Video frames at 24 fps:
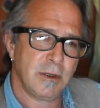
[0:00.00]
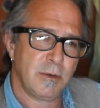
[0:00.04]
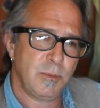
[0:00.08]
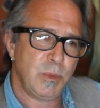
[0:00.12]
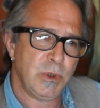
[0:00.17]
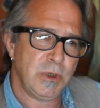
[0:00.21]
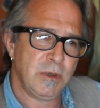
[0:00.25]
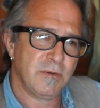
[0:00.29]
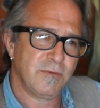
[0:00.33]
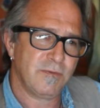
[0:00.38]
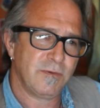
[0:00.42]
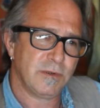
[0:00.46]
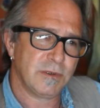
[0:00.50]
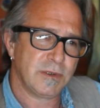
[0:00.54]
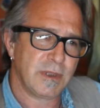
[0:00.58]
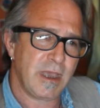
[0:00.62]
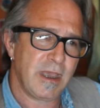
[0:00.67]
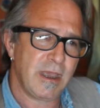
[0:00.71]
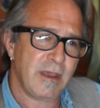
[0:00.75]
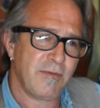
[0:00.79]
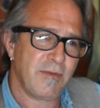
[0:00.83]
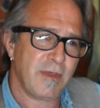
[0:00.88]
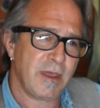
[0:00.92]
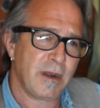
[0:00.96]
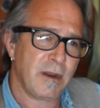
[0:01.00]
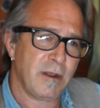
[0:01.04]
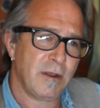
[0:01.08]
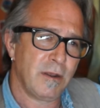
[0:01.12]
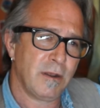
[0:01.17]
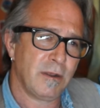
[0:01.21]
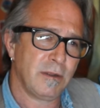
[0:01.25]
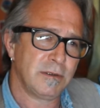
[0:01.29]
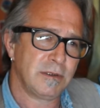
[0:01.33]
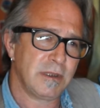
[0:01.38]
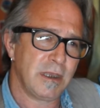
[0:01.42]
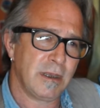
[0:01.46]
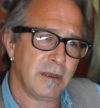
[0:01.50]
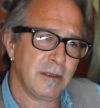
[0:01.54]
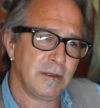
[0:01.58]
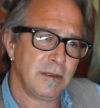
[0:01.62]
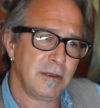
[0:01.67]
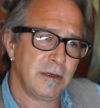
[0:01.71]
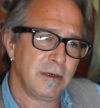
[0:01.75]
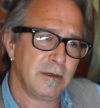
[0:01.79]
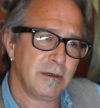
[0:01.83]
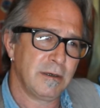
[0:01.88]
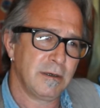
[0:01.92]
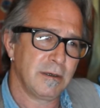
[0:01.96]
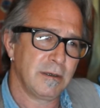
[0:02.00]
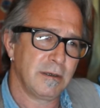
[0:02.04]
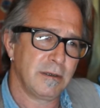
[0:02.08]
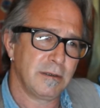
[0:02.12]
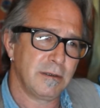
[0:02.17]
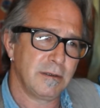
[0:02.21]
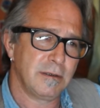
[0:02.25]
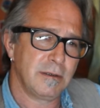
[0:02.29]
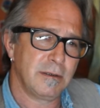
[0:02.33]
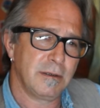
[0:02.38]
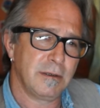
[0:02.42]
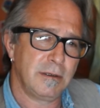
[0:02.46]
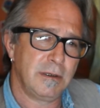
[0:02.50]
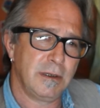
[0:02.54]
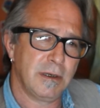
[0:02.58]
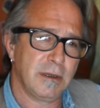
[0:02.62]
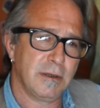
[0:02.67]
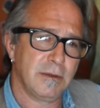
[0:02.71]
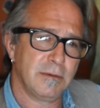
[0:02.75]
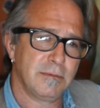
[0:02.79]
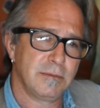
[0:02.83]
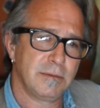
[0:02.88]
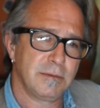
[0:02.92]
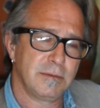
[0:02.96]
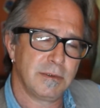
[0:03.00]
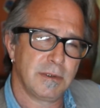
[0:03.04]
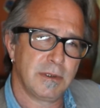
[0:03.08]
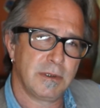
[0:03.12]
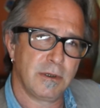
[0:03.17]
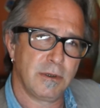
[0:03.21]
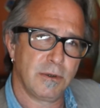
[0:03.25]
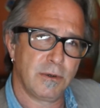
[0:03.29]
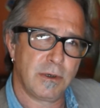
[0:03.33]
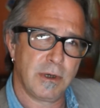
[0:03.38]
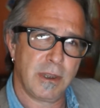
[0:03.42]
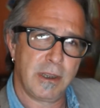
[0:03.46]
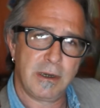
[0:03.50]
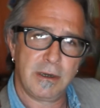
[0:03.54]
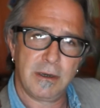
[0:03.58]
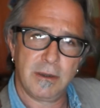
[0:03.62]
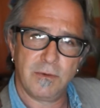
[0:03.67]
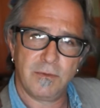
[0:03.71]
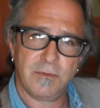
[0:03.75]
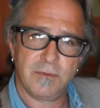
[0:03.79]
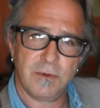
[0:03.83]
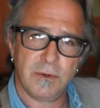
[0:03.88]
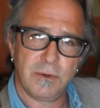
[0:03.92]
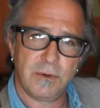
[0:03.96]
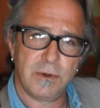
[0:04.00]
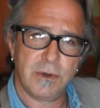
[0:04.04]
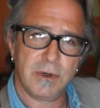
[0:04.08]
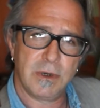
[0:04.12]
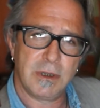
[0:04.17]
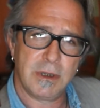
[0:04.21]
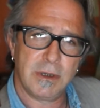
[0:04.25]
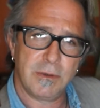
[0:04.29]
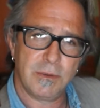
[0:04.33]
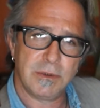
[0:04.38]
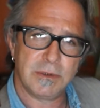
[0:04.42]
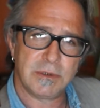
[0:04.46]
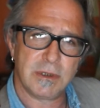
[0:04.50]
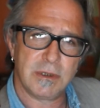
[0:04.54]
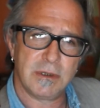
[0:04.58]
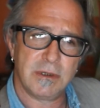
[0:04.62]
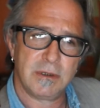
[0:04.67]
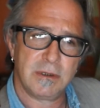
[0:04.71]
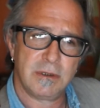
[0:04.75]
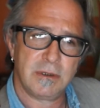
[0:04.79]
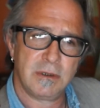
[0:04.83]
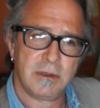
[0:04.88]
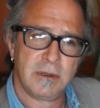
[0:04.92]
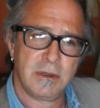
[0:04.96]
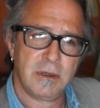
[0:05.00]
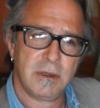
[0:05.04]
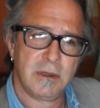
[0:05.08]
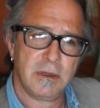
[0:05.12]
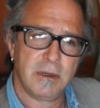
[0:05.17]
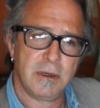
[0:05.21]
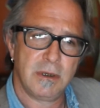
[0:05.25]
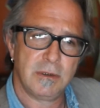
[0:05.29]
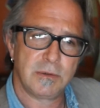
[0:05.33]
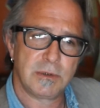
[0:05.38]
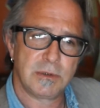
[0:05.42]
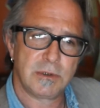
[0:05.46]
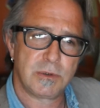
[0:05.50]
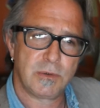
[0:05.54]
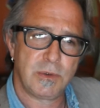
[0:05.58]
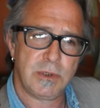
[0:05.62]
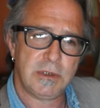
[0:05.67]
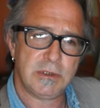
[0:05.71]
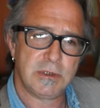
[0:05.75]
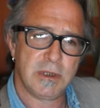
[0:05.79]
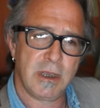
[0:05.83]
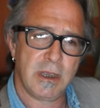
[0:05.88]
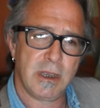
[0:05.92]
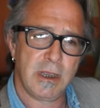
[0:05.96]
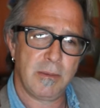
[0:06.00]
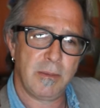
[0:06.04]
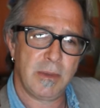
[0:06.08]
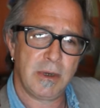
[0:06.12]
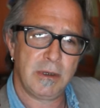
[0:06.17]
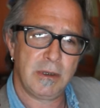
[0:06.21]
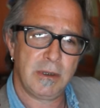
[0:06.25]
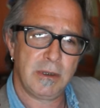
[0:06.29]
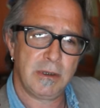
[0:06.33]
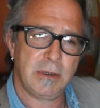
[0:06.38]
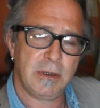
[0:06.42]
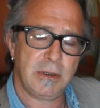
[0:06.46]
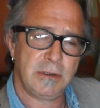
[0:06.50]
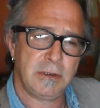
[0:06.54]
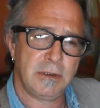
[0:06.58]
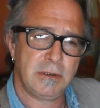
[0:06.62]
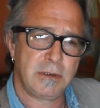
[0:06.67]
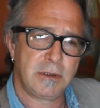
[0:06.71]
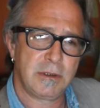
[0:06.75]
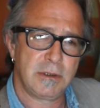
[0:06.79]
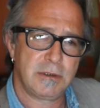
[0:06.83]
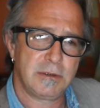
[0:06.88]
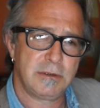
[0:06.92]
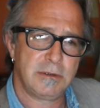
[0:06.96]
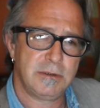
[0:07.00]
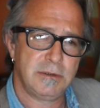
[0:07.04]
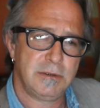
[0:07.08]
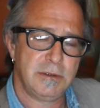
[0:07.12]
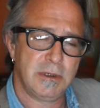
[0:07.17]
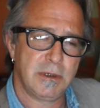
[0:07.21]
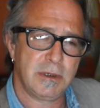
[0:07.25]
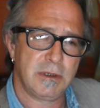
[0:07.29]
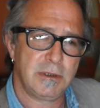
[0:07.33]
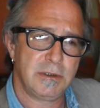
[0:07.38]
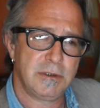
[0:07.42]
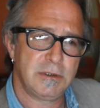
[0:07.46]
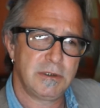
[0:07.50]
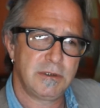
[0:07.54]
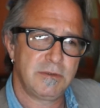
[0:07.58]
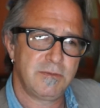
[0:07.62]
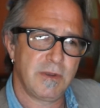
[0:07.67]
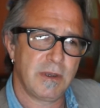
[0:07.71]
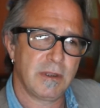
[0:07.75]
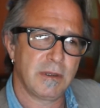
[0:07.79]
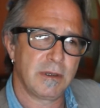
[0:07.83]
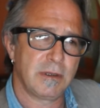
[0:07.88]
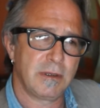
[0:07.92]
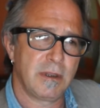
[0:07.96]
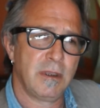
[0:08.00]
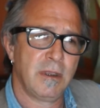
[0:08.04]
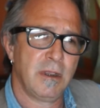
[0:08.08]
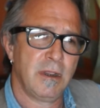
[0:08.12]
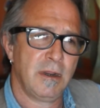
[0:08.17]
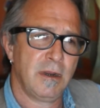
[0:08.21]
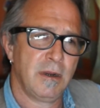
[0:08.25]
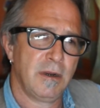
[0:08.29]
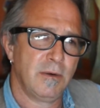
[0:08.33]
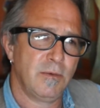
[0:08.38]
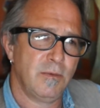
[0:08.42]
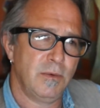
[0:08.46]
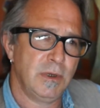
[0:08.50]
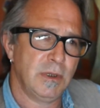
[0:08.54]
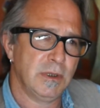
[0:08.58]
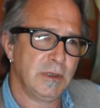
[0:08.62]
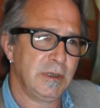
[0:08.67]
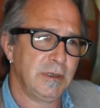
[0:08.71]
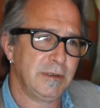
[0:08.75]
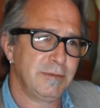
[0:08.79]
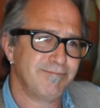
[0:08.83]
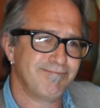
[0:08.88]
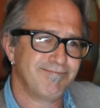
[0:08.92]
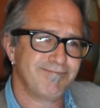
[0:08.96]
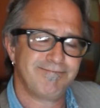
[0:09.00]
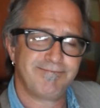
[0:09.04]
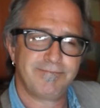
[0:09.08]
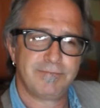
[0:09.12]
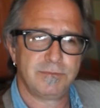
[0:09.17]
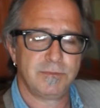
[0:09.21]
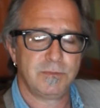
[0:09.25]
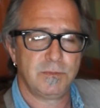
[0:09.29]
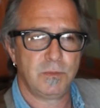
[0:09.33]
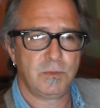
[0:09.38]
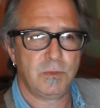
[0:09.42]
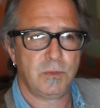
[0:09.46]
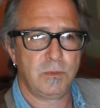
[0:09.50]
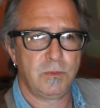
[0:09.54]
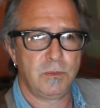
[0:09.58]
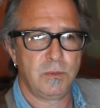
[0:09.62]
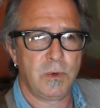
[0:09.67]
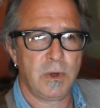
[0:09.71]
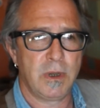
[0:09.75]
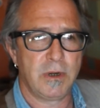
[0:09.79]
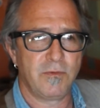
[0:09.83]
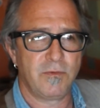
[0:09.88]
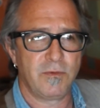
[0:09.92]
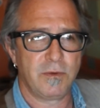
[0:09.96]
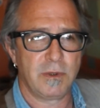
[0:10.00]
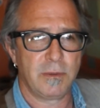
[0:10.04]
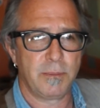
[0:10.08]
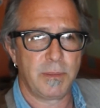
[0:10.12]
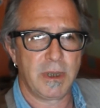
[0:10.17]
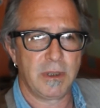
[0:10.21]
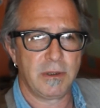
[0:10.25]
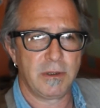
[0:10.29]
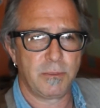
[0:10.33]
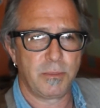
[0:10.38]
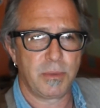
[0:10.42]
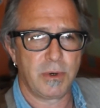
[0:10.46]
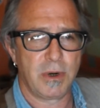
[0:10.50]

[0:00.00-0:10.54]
beautiful to have that all down there in little Orlando, Florida. It was it was a sweet time, and you could, you just felt really wonderful about the